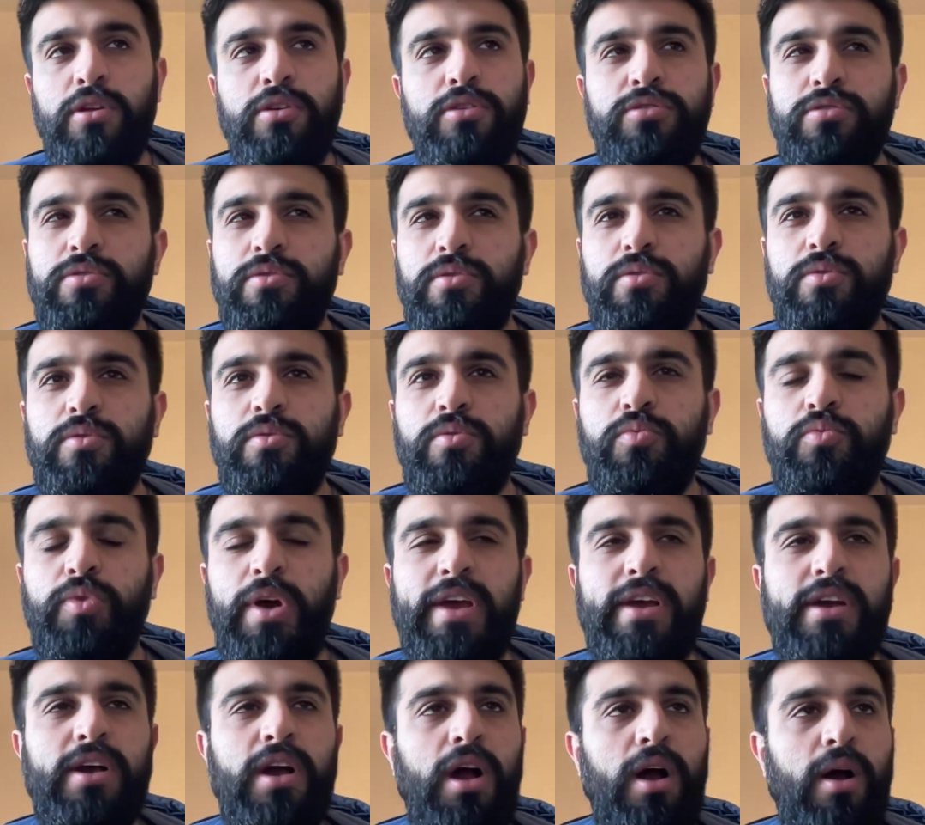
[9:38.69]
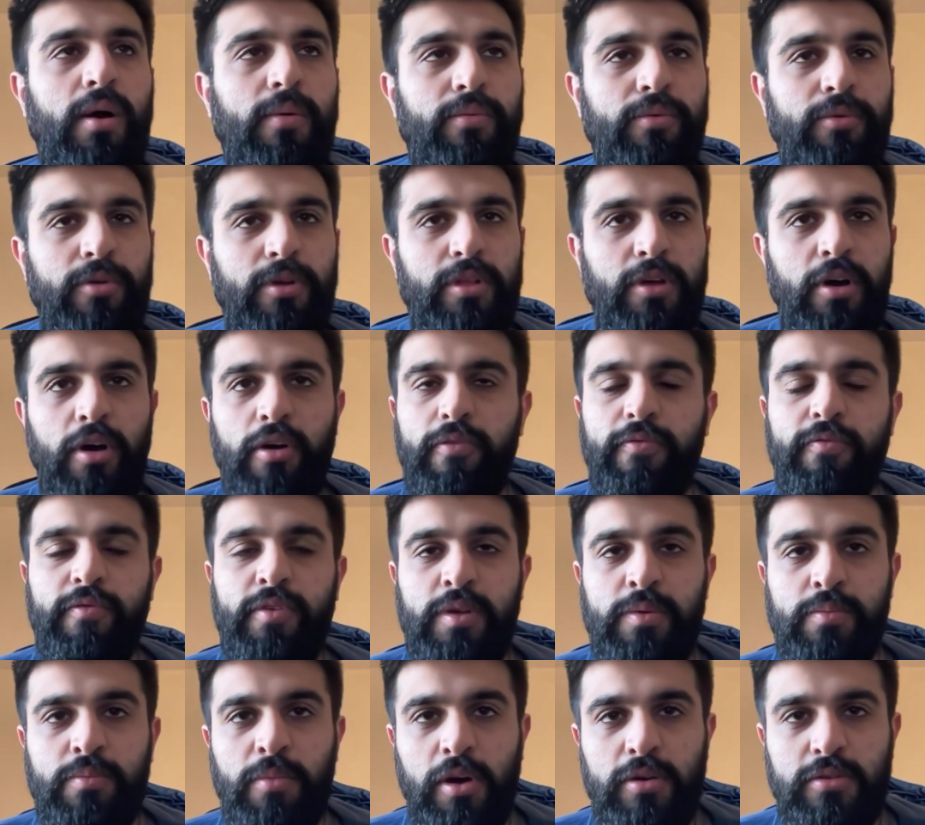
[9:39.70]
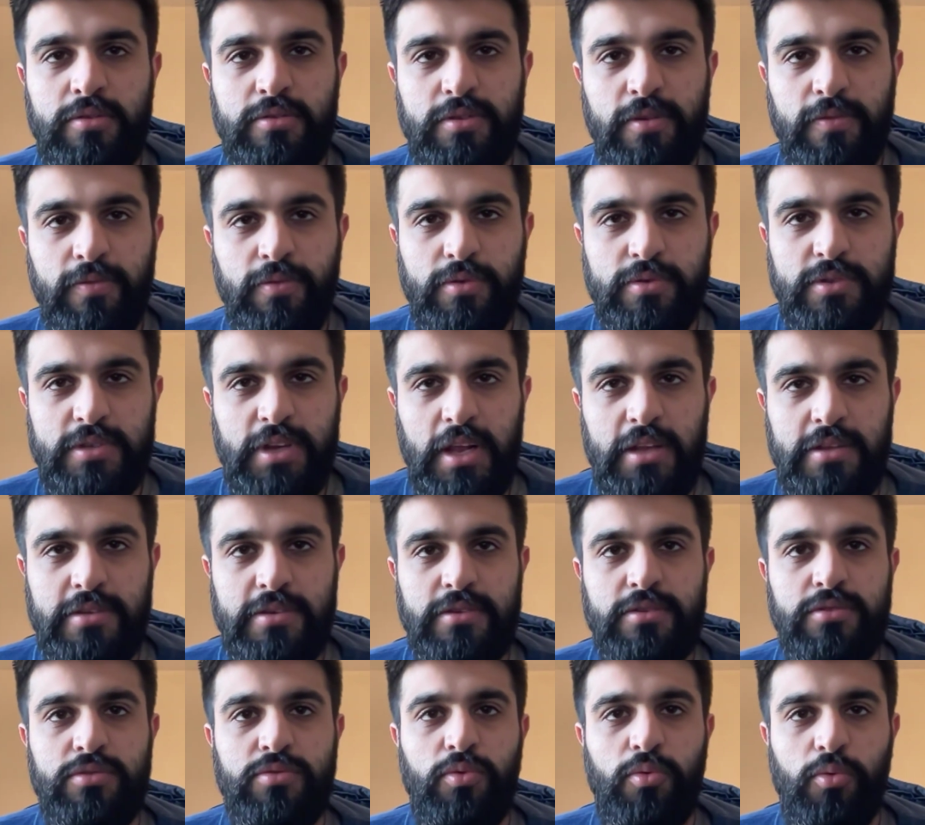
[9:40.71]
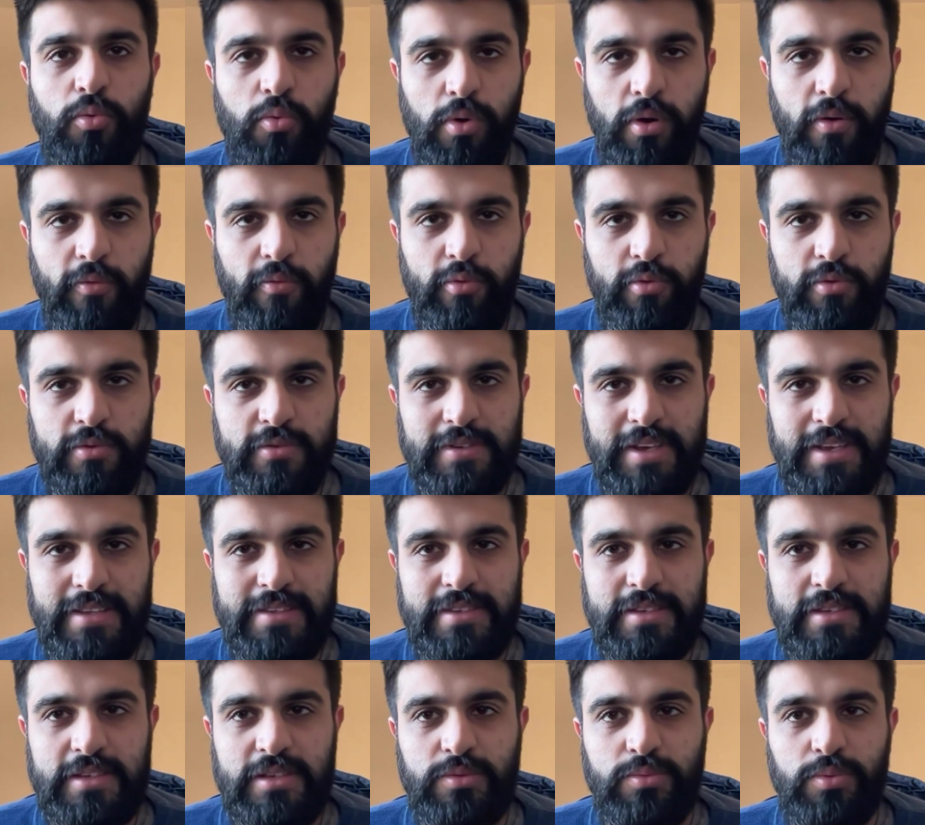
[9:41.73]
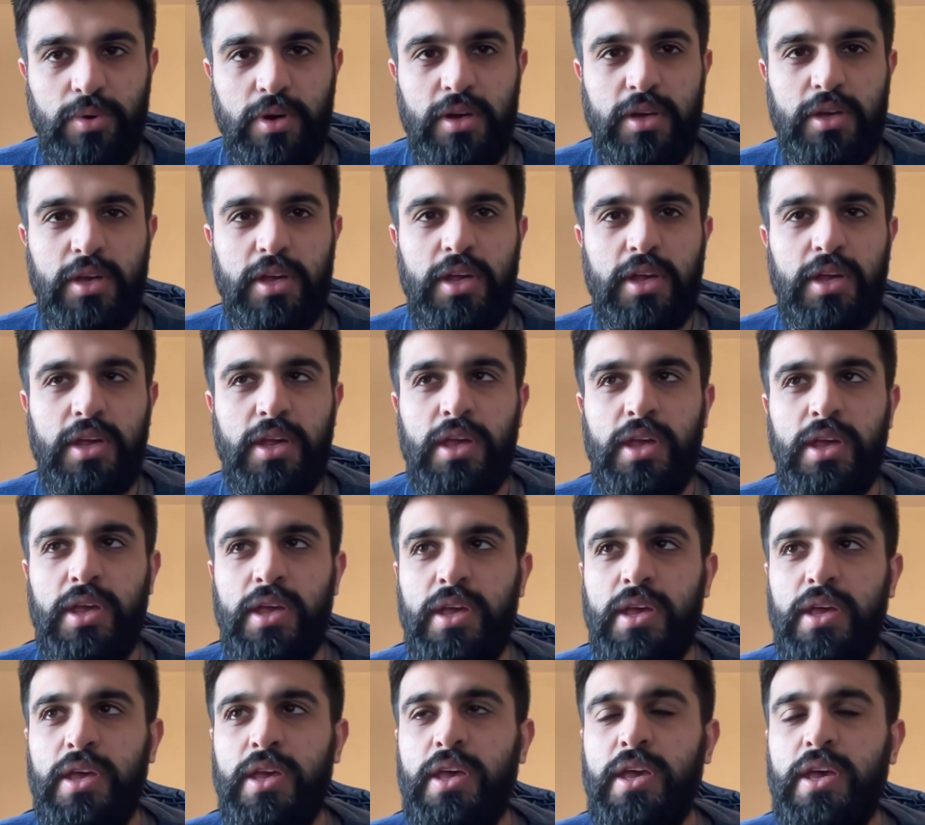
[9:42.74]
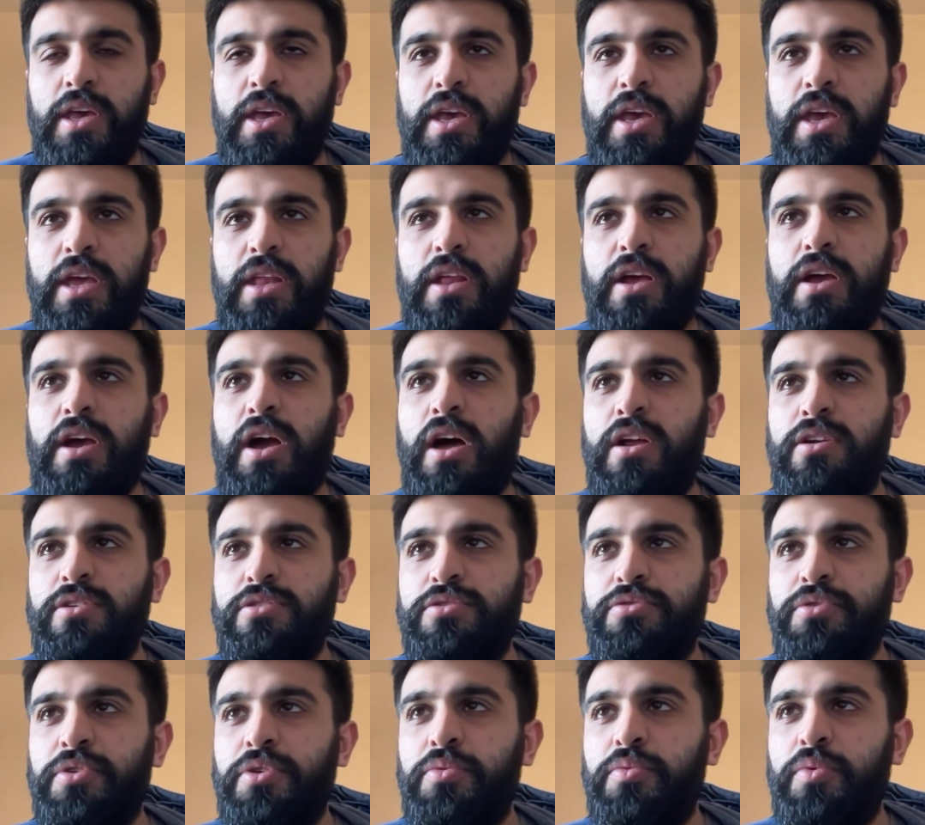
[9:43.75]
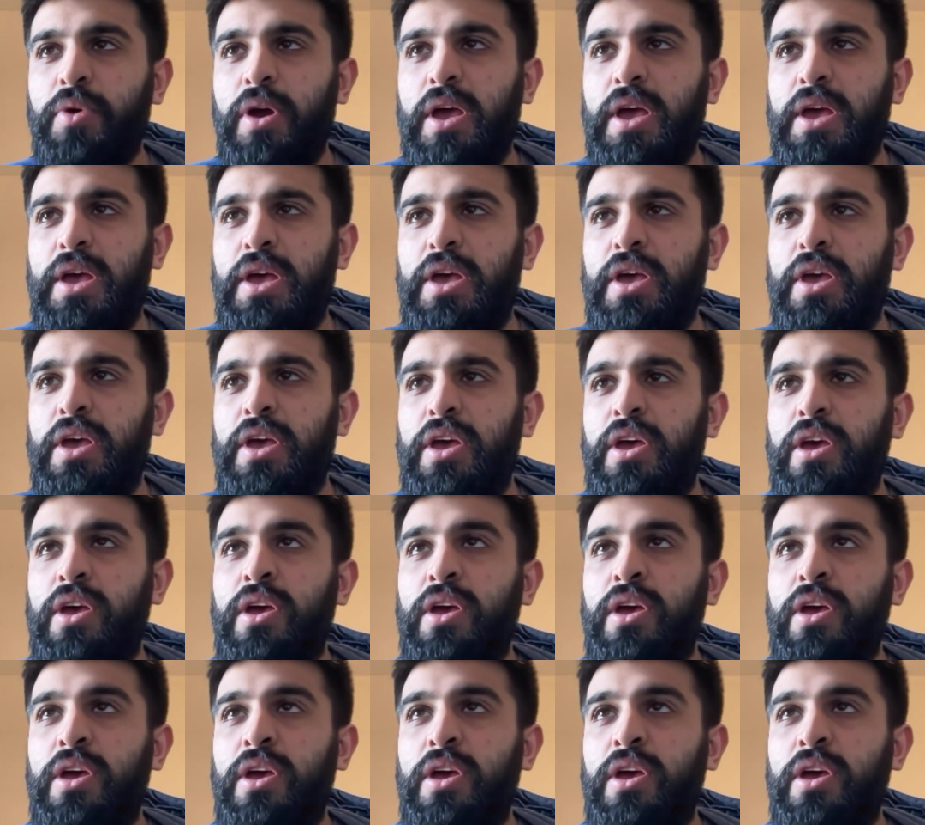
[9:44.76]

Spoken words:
to wake up with hopefully most of your senses or all of your senses working in a country where